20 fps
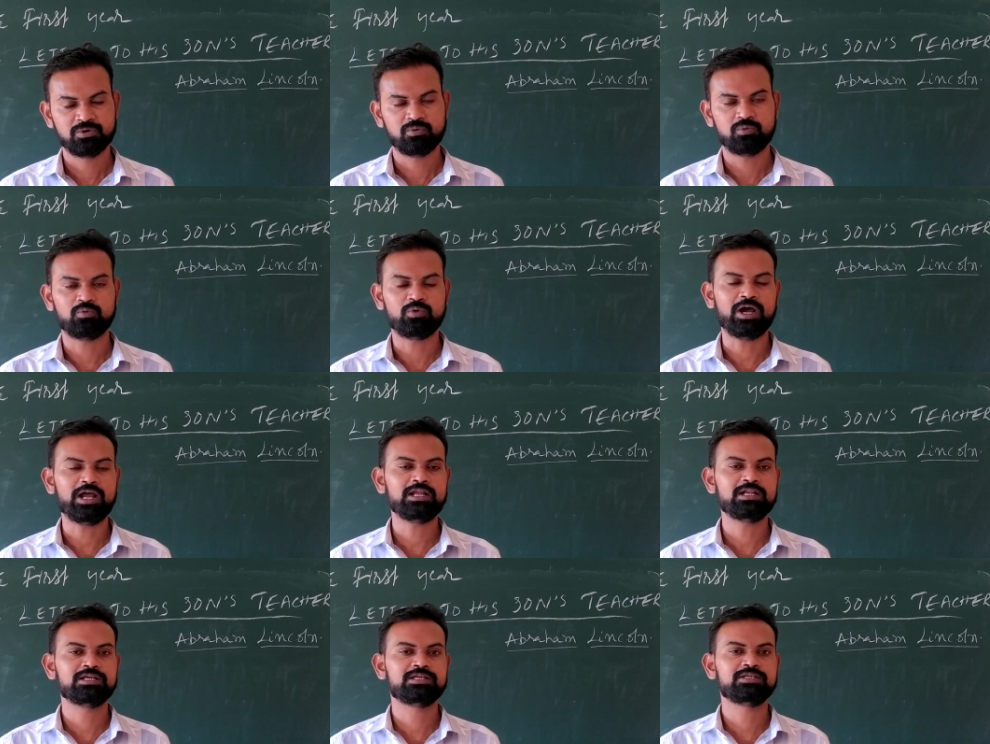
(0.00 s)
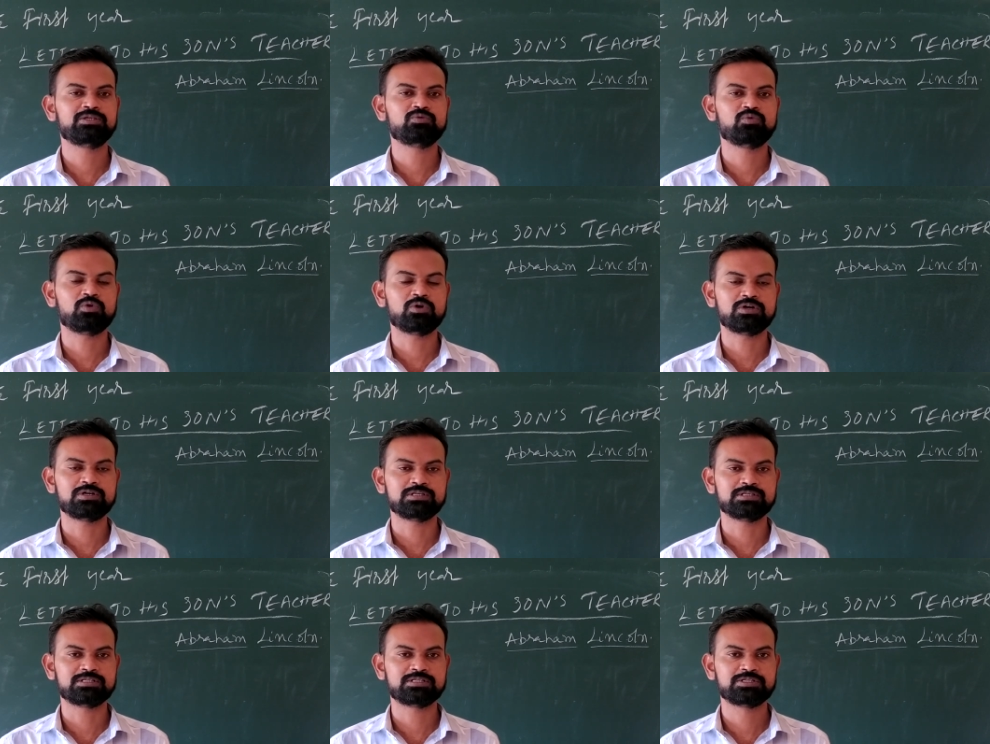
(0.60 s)
while he
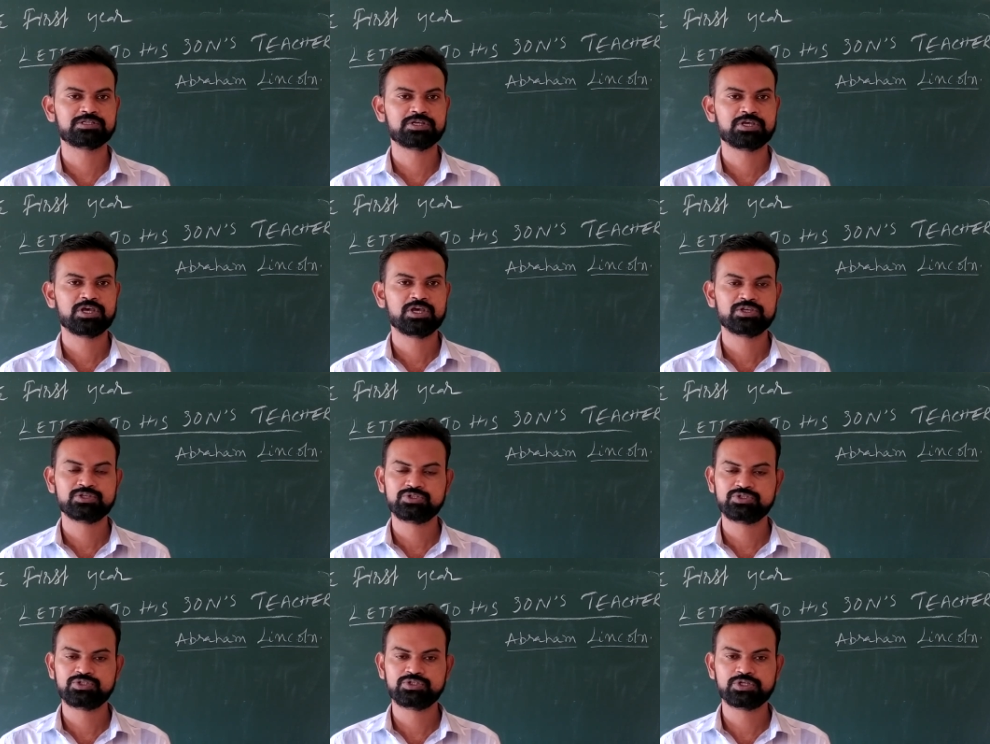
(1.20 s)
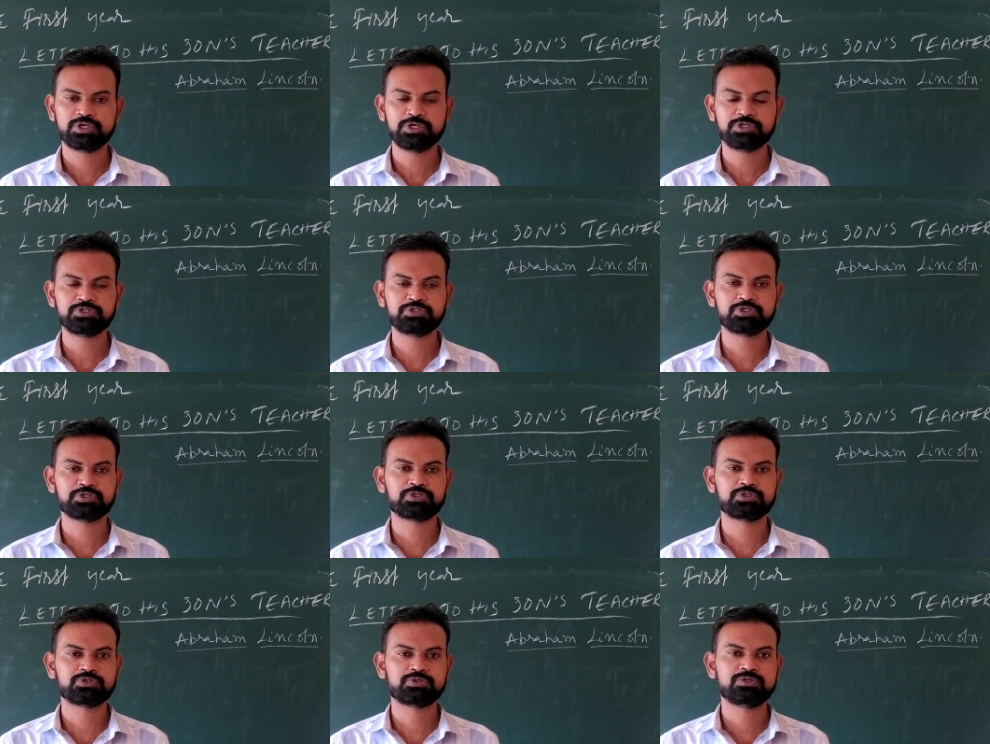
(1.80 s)
was changed
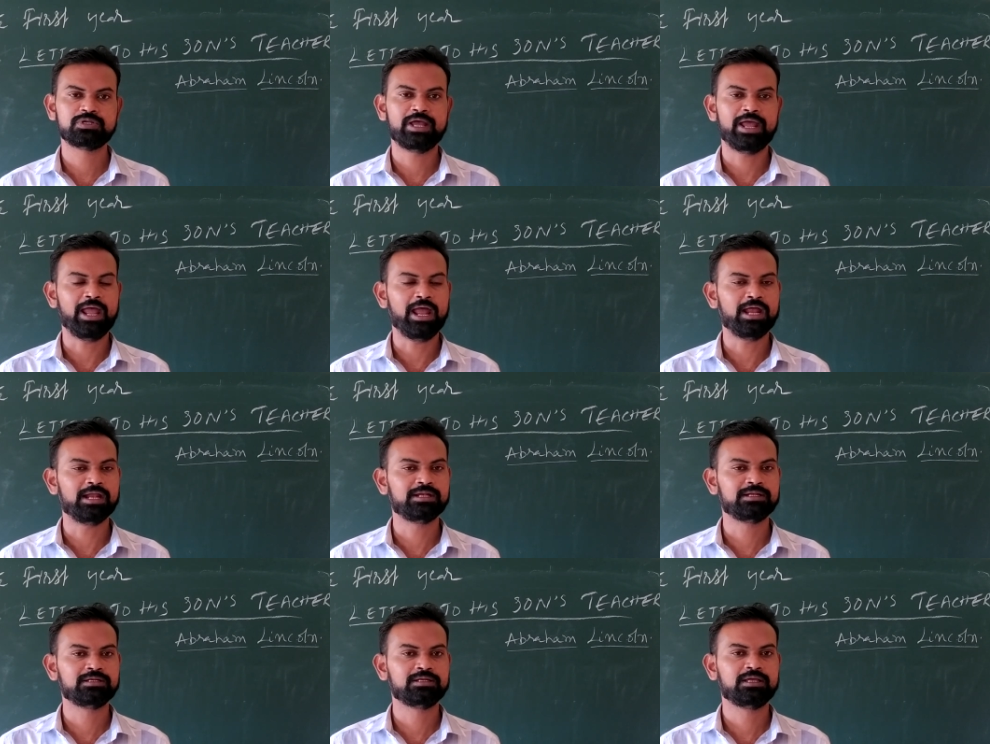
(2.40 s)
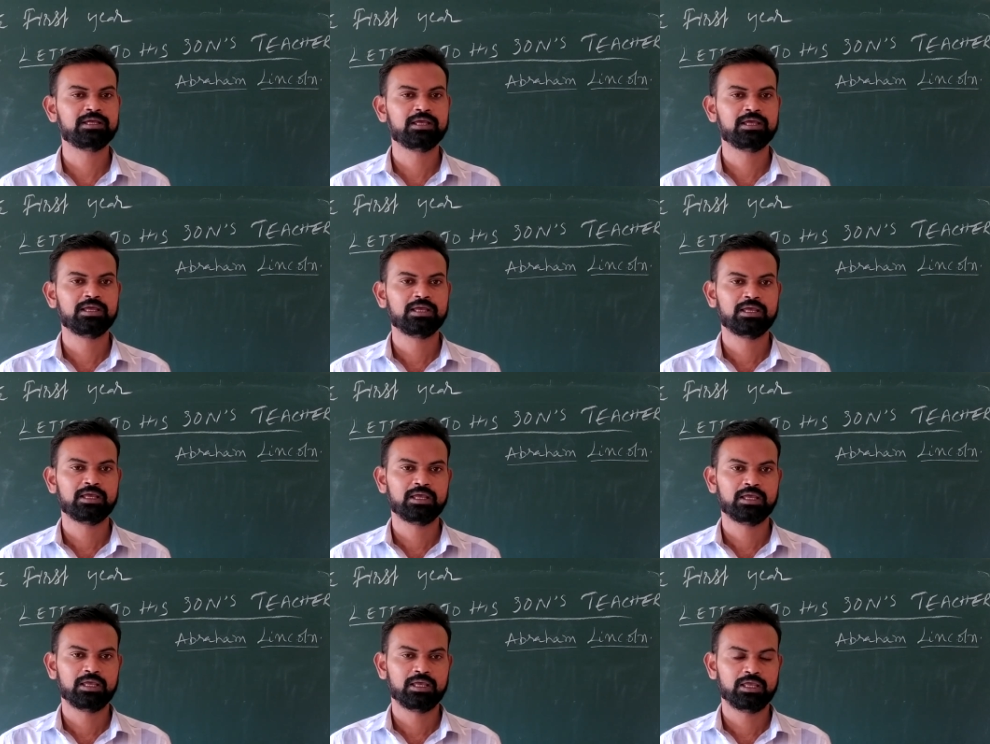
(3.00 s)
and
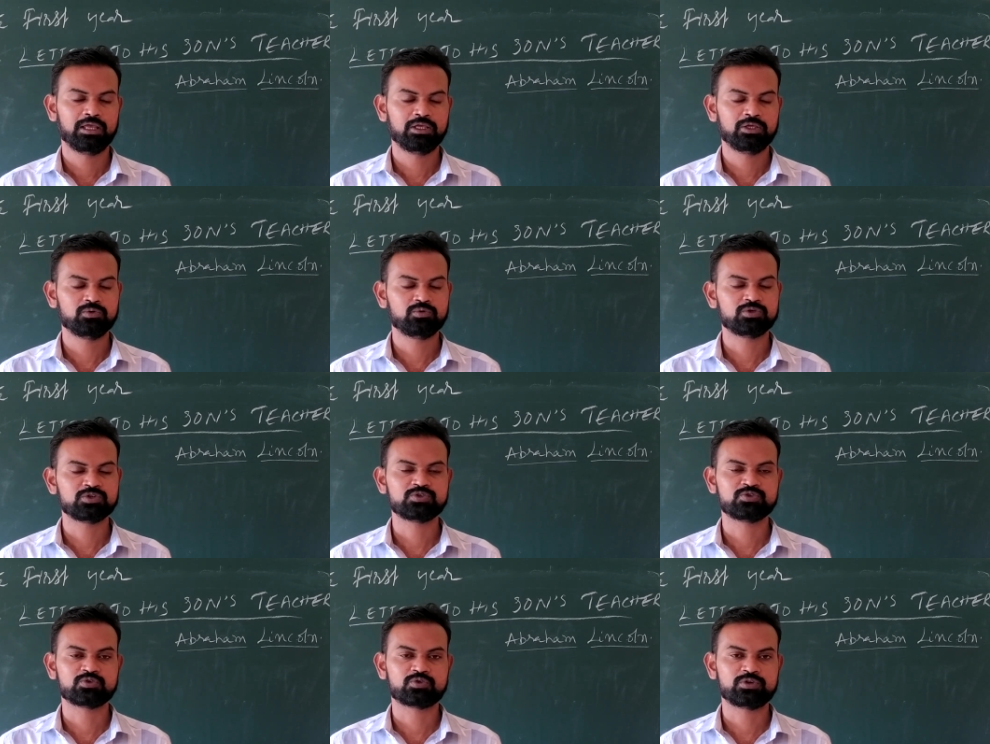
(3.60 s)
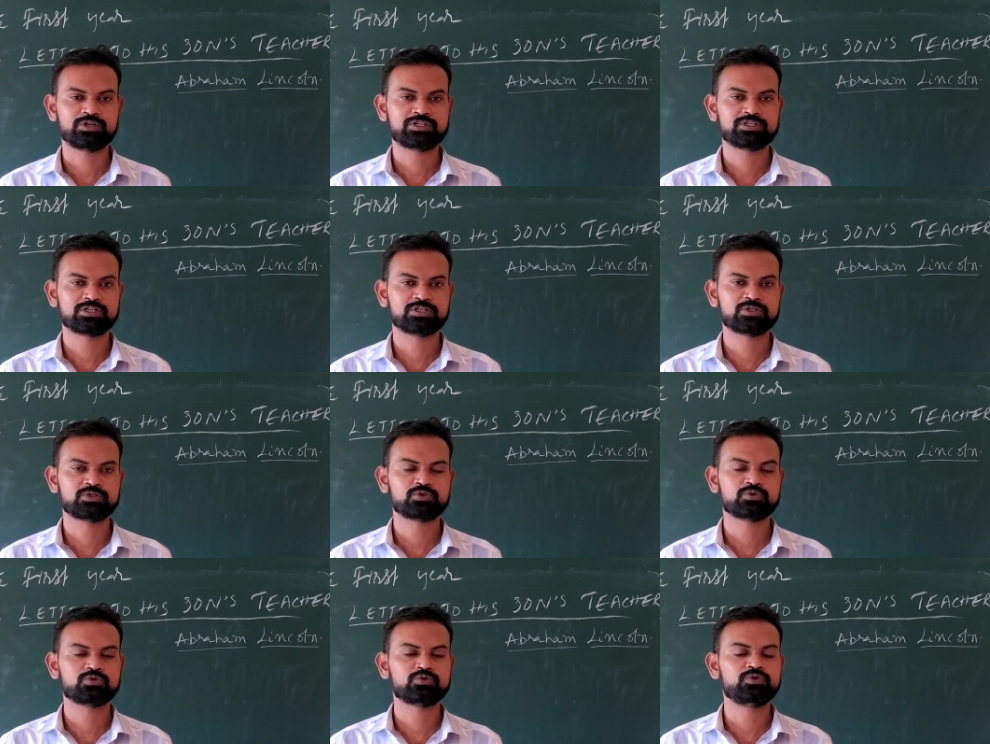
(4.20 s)
he was
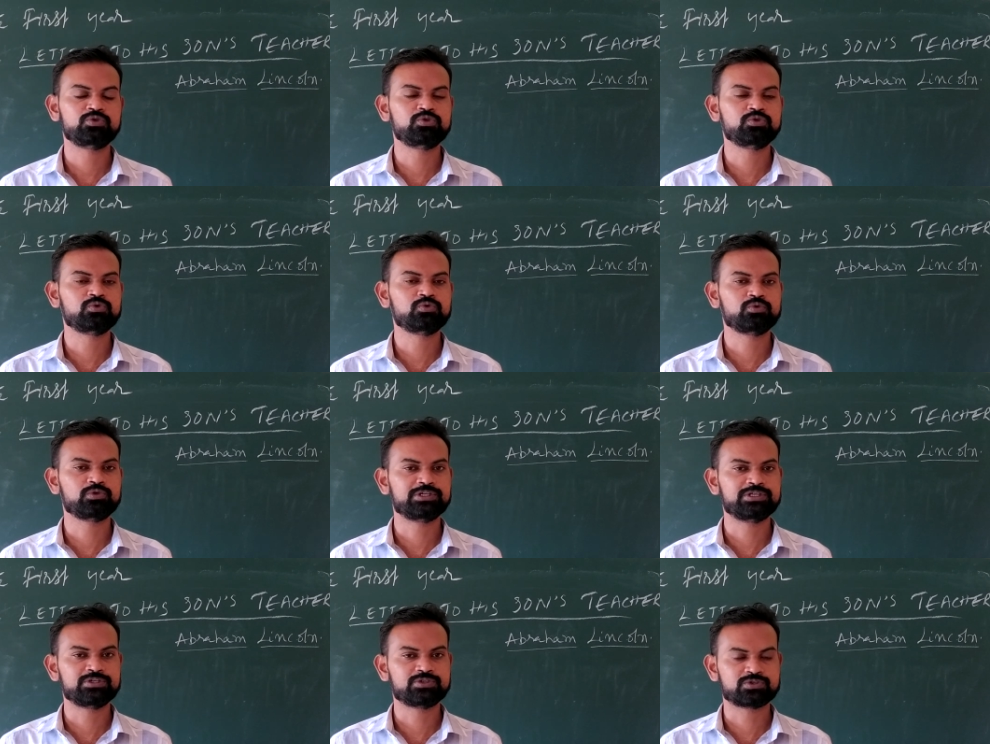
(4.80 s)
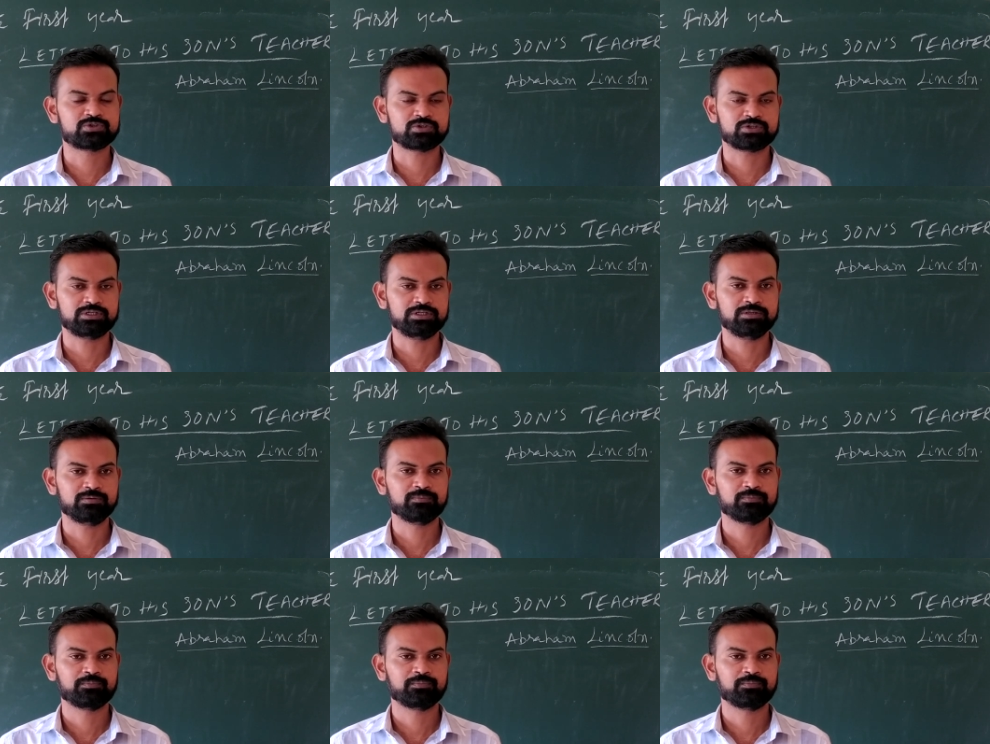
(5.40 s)
written to new history.